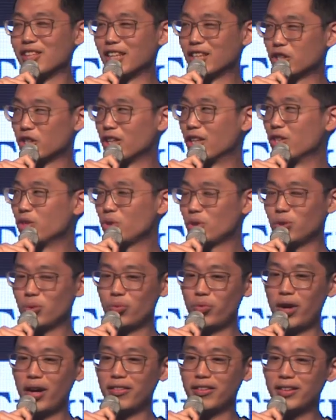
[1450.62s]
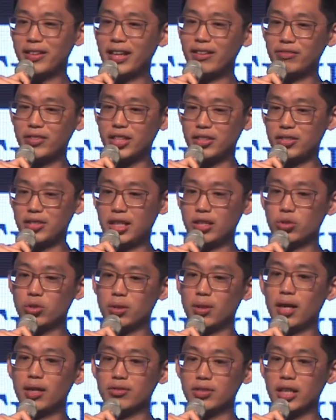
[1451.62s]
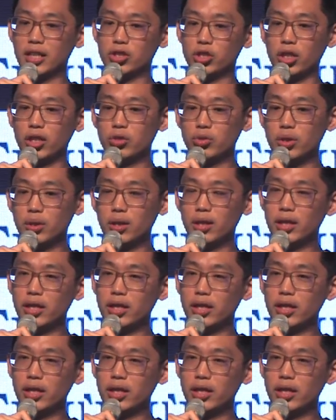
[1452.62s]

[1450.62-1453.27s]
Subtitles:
exchange rather than decentralized exchange